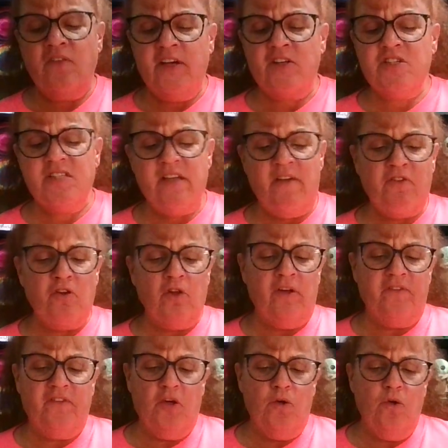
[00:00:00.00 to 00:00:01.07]
there's several
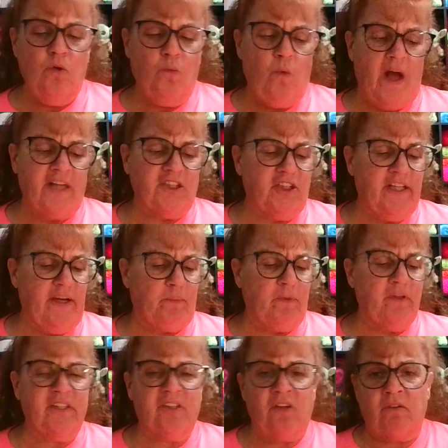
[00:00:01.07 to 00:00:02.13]
of you who watch that
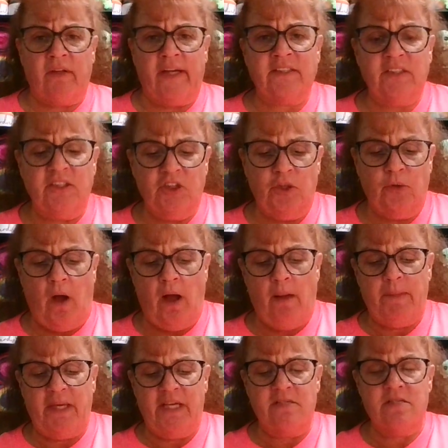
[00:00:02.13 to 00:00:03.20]
really don't like to do
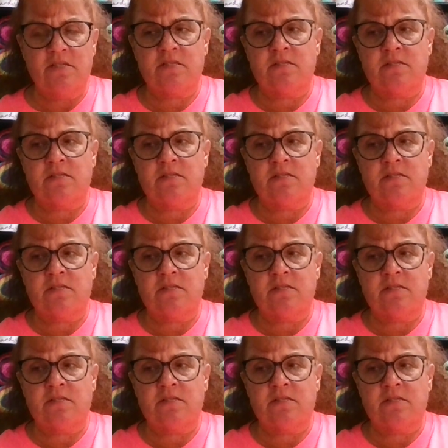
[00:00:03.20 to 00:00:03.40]
Amis.